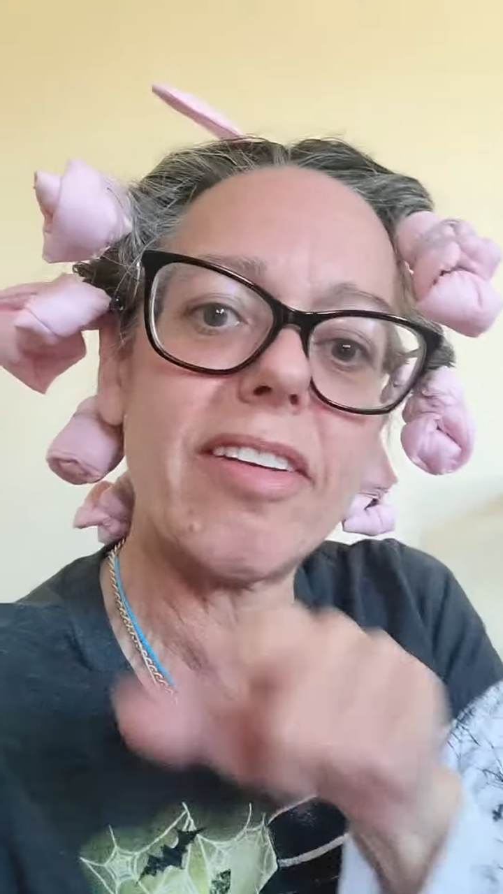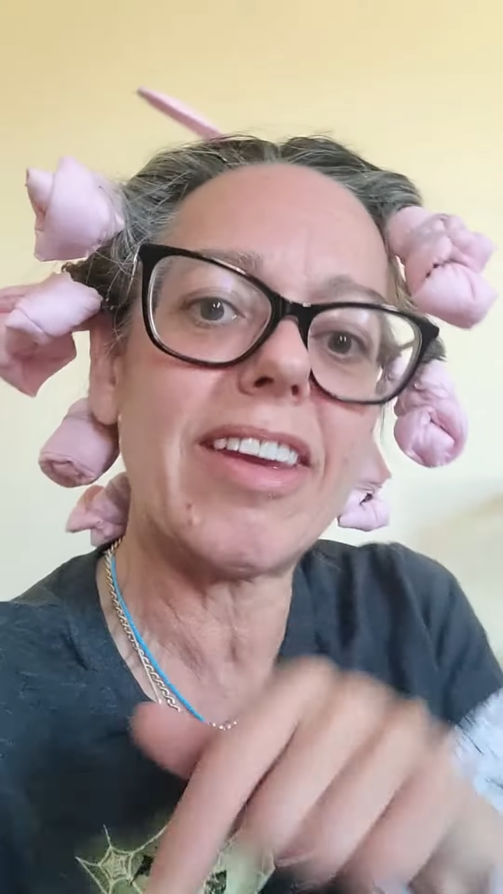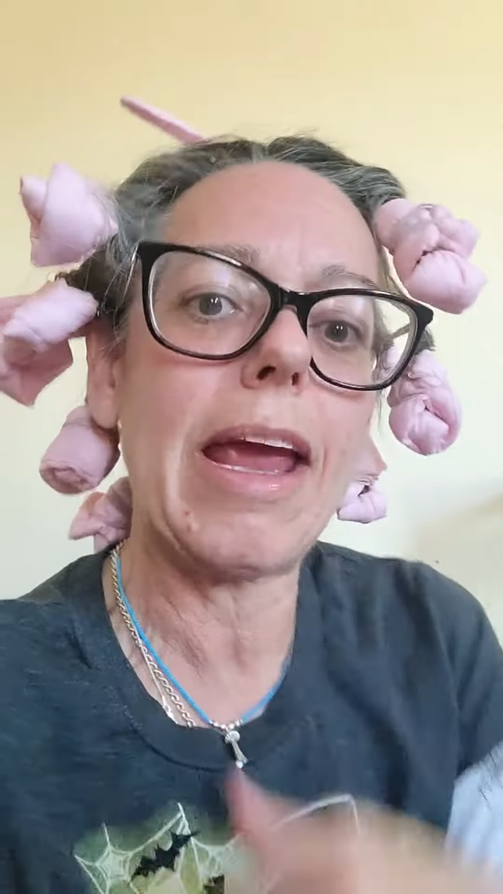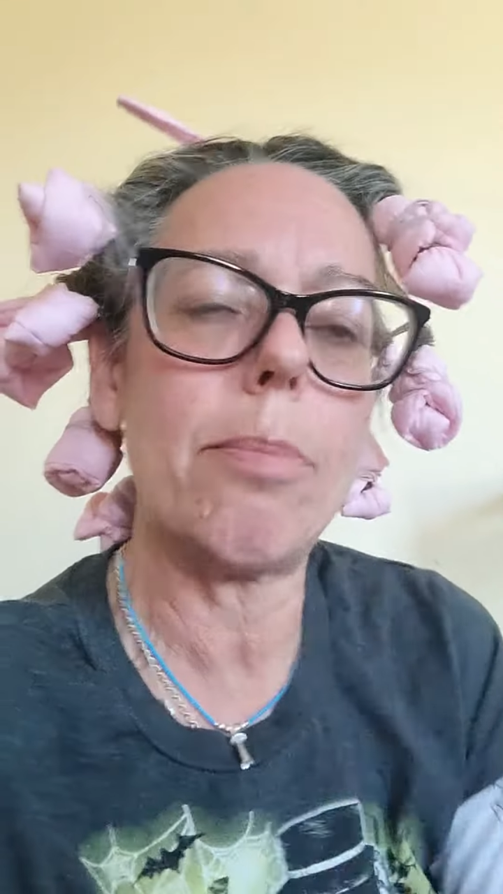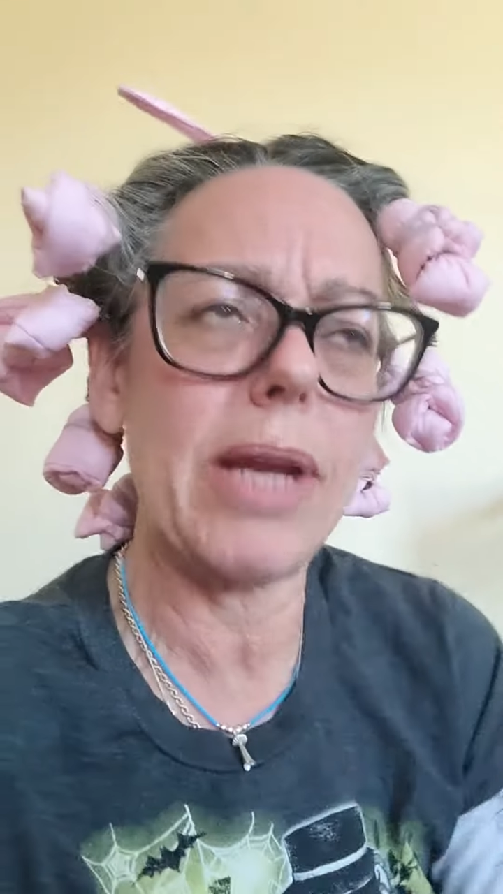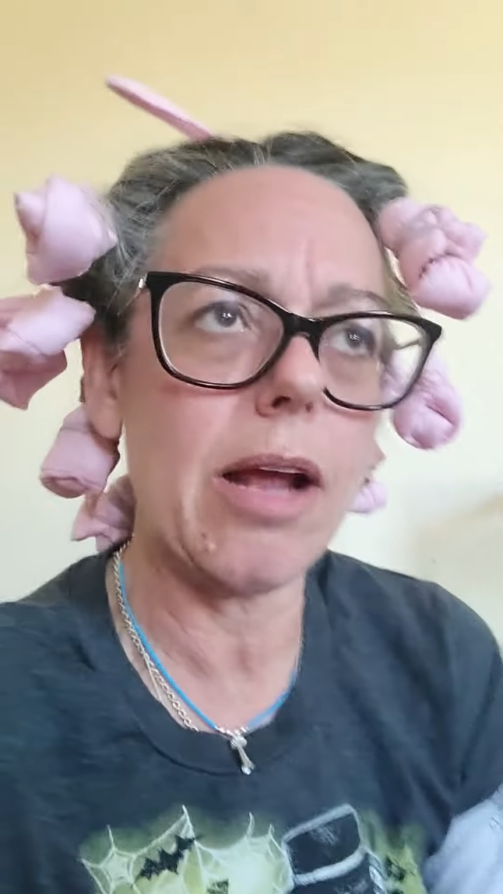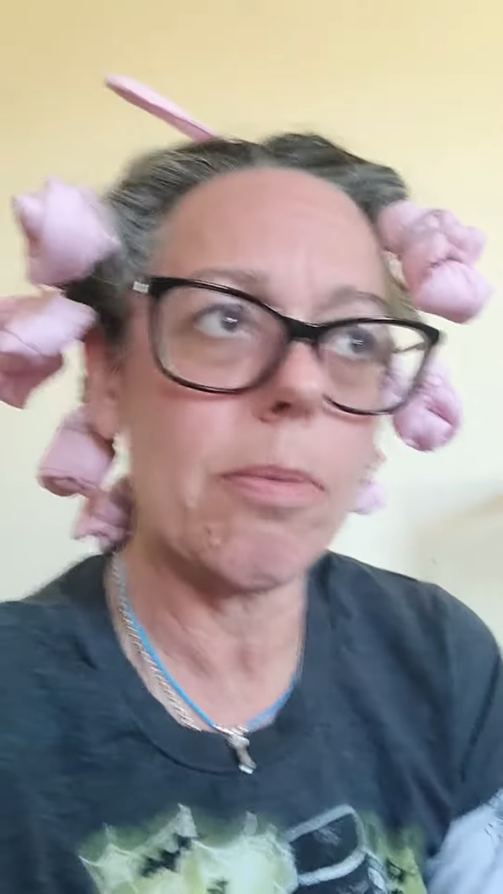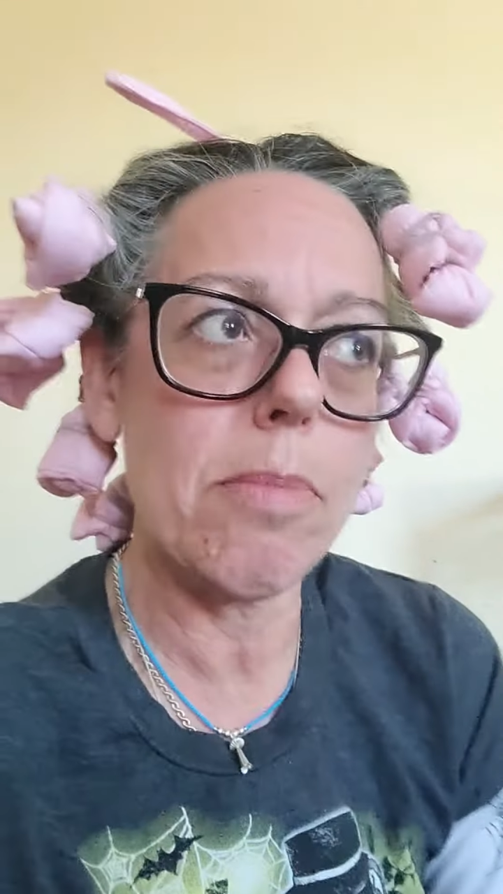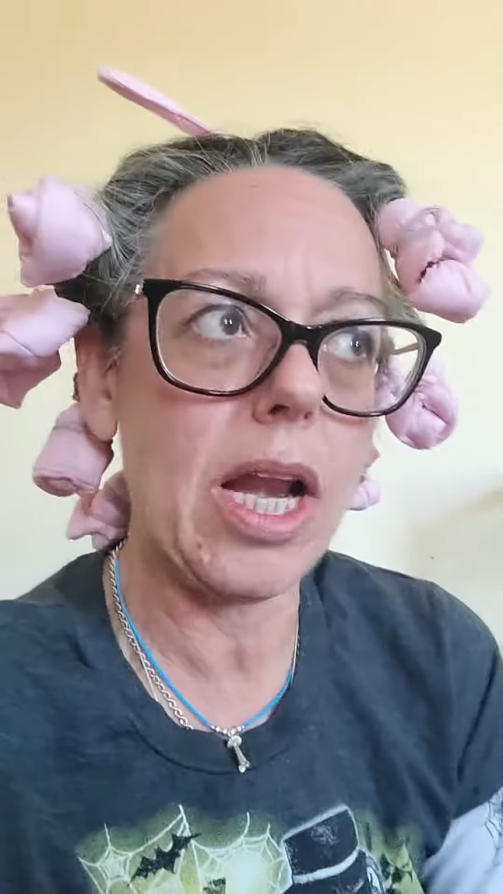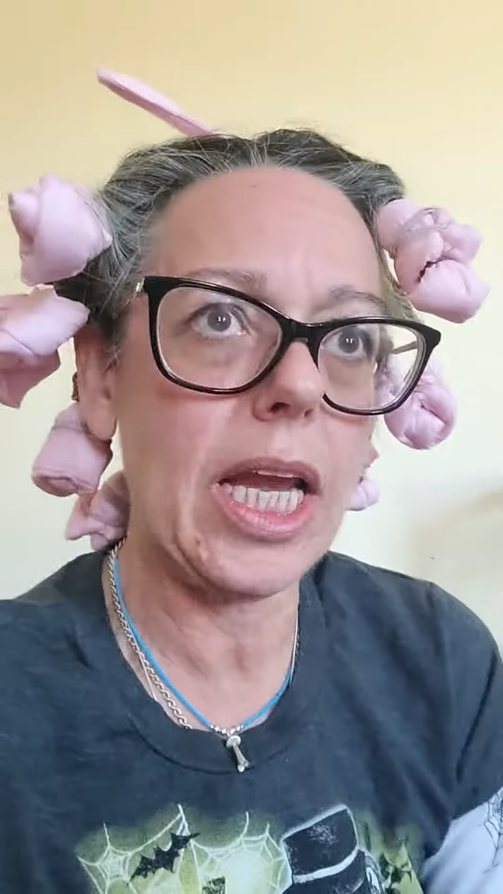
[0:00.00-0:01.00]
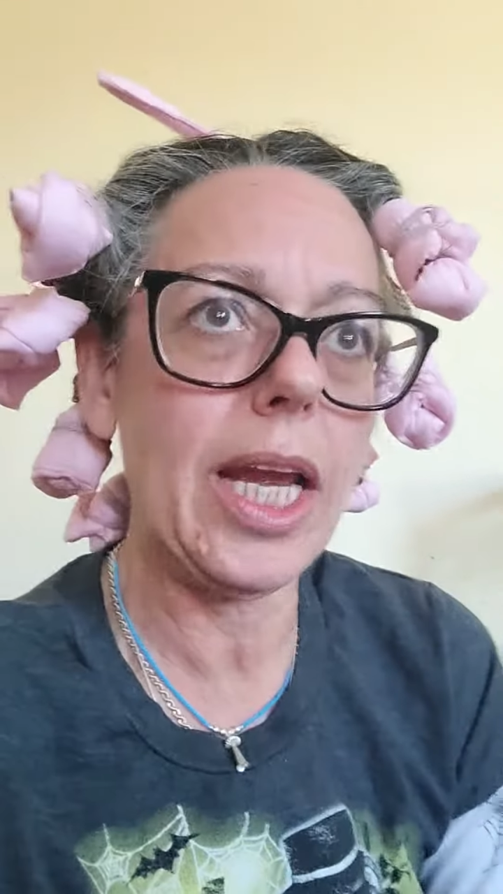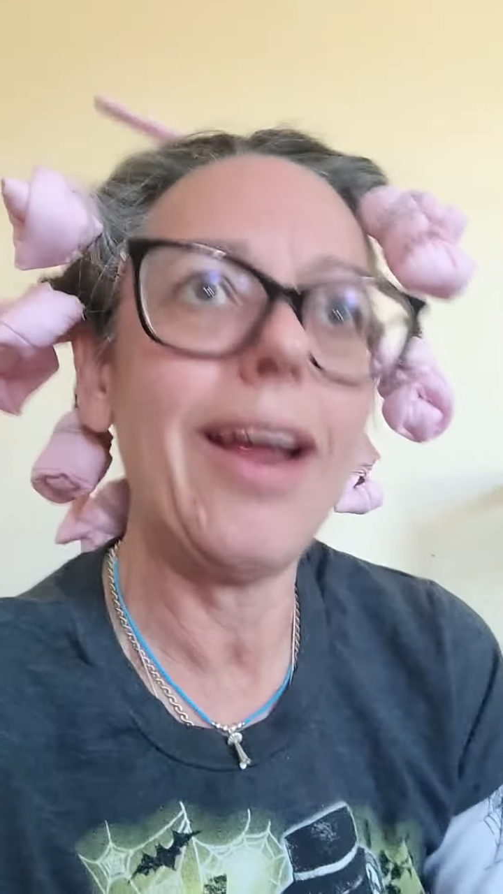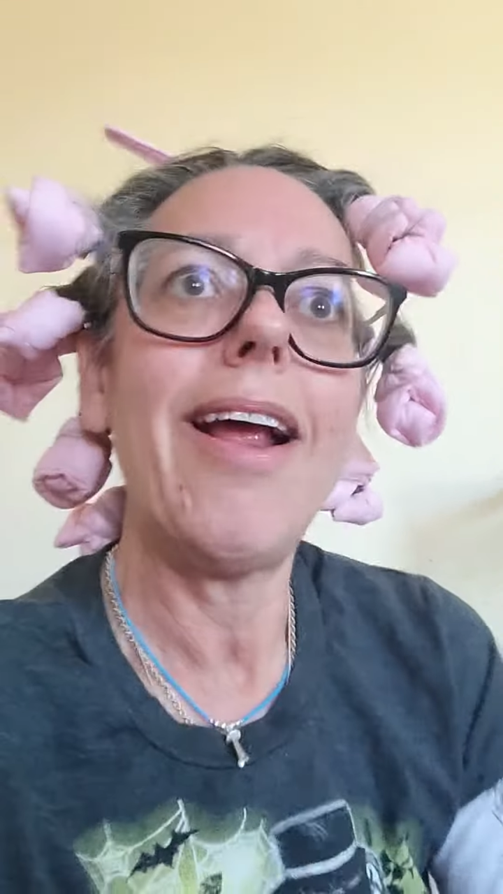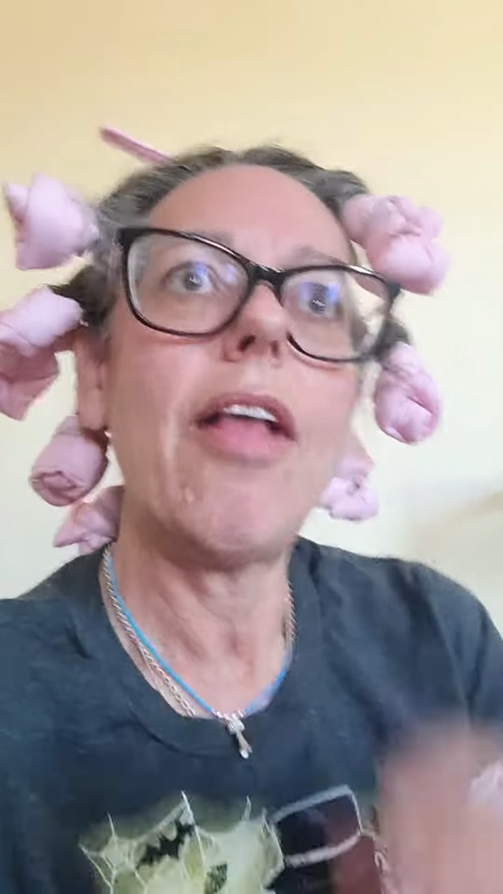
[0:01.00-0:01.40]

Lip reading: to scam me out of money.